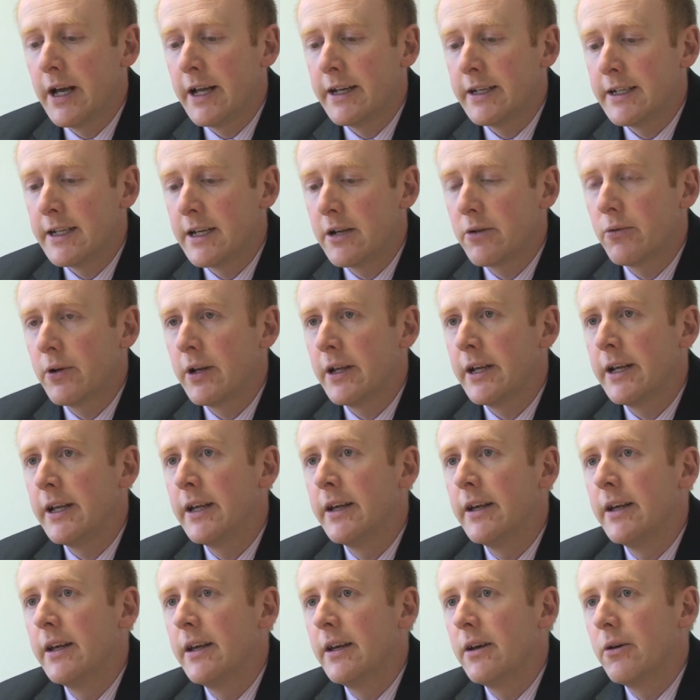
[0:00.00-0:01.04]
And equally,
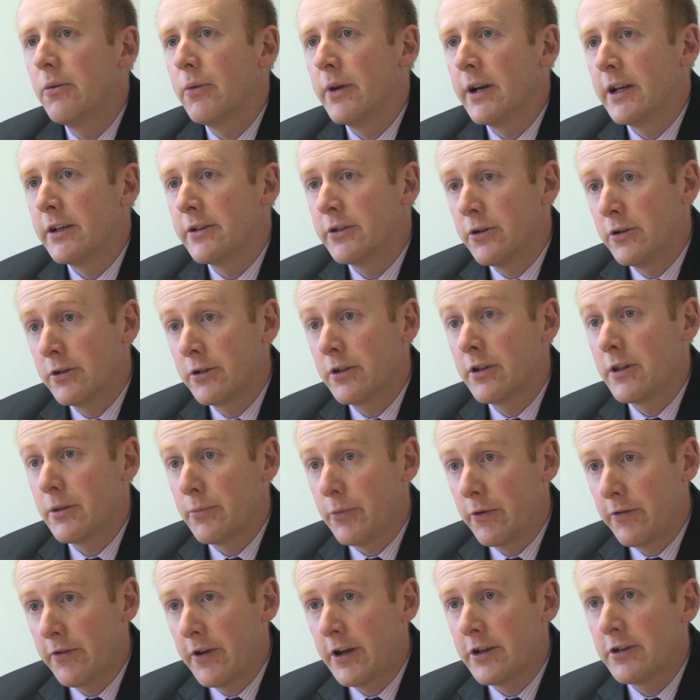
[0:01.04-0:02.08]
when I talk to the
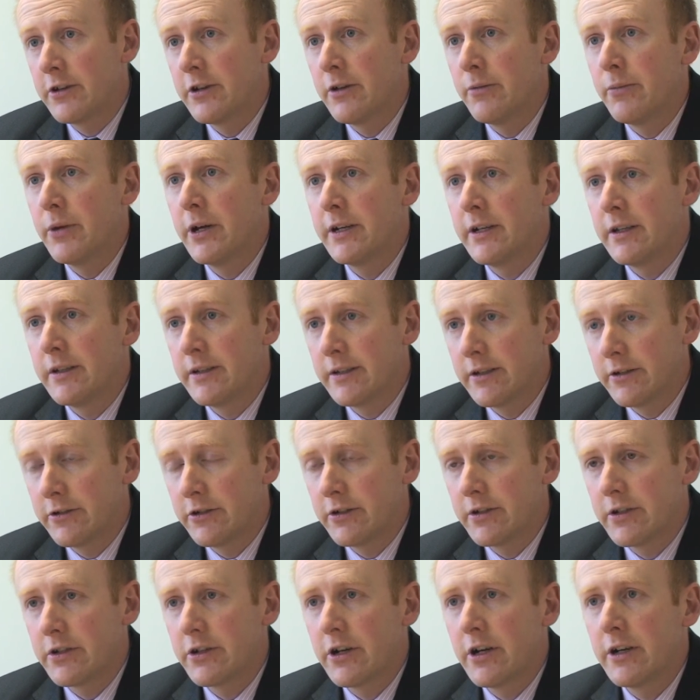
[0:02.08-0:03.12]
professional bodies
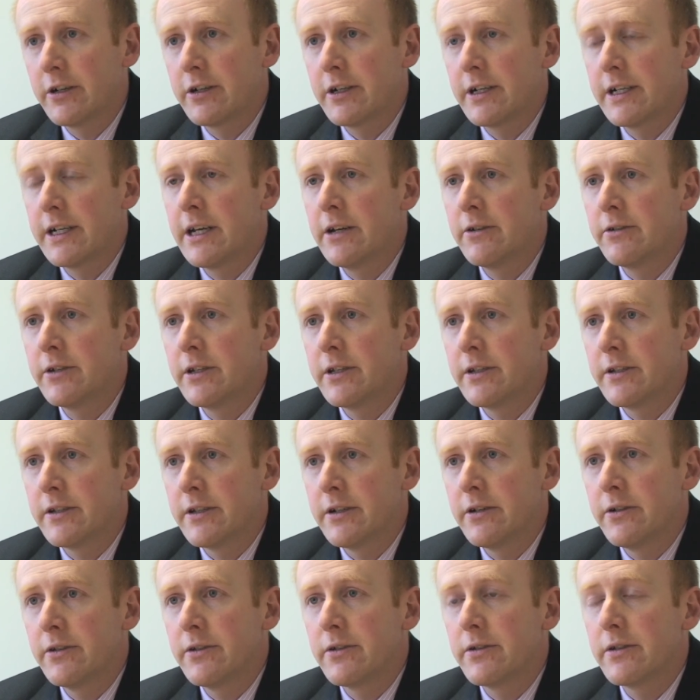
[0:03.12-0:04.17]
such as chartered accountants
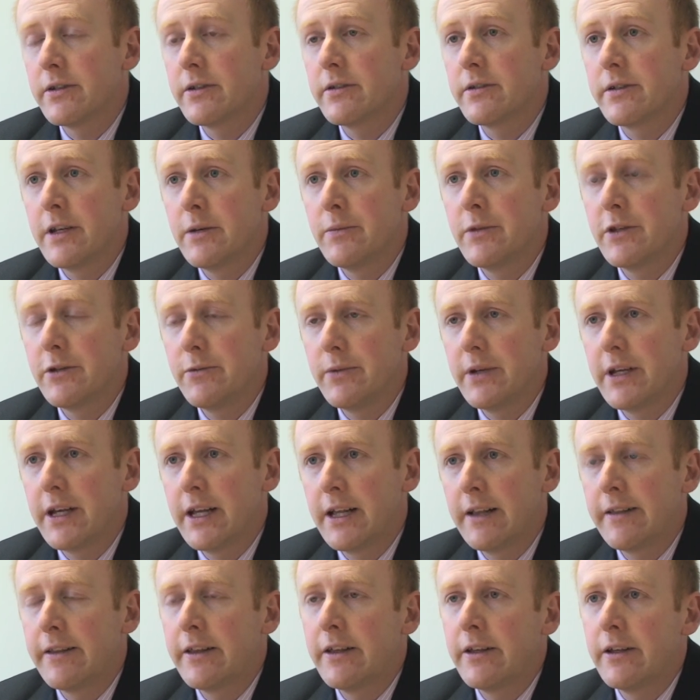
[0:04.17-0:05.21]
and others, there seems to be a
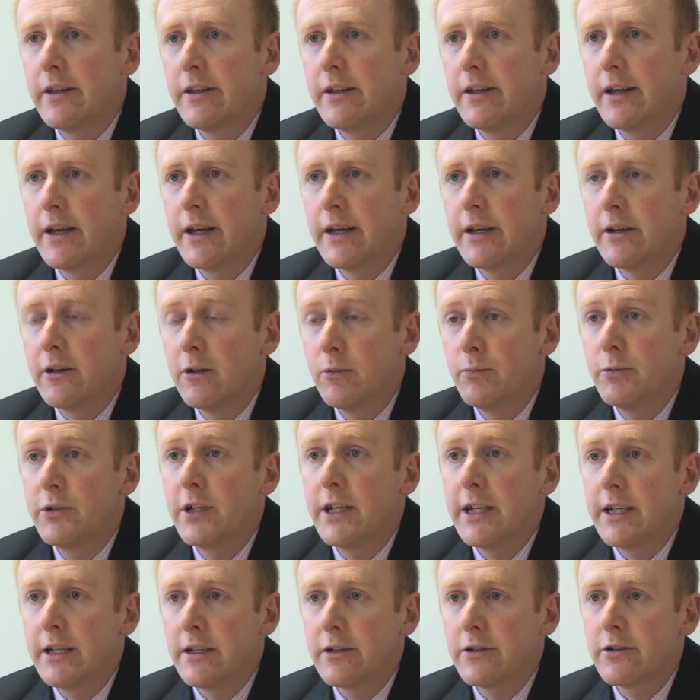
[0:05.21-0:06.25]
healthy
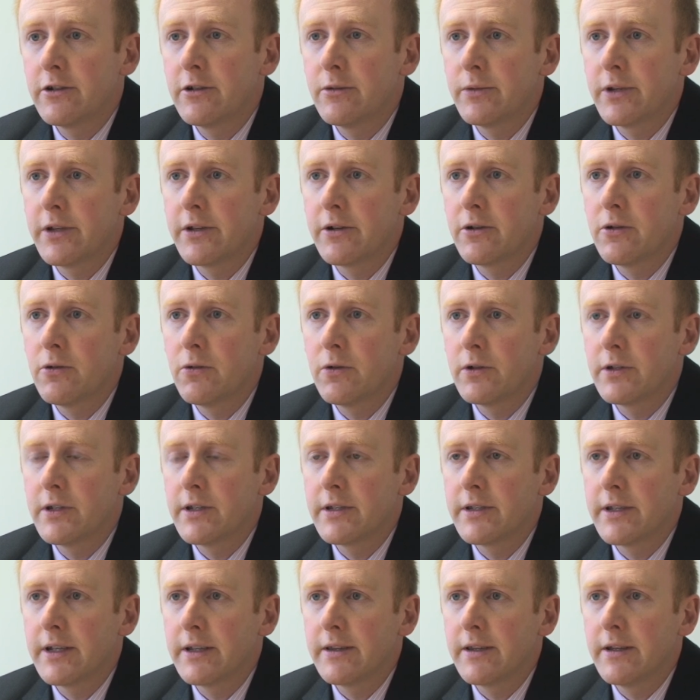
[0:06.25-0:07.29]
uptake in terms of the
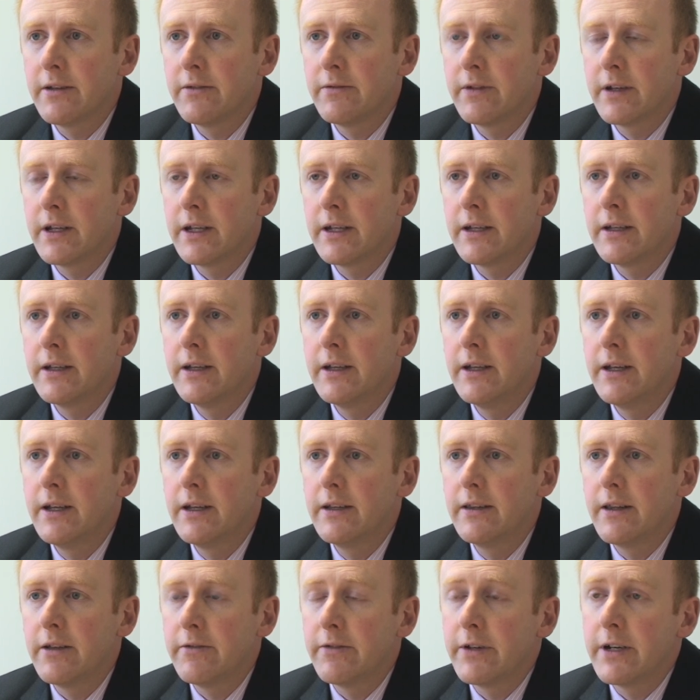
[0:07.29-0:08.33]
courses that
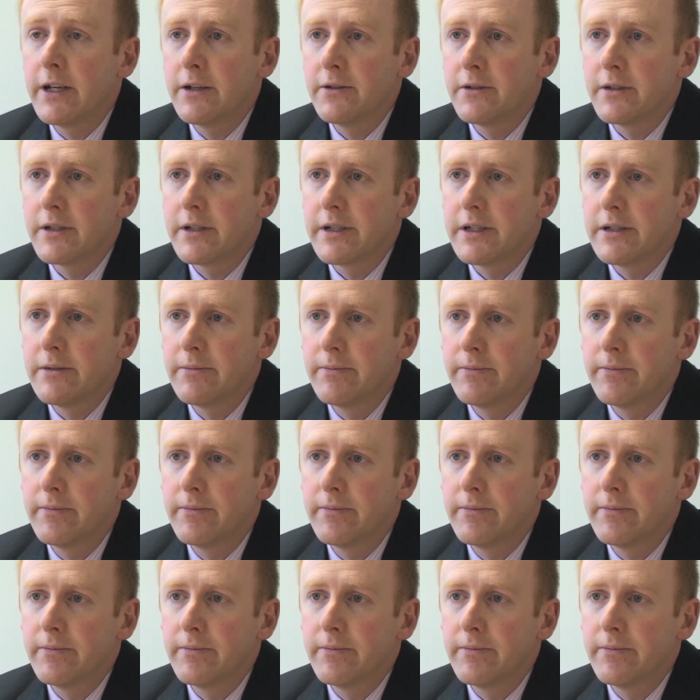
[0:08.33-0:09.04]
they've announced.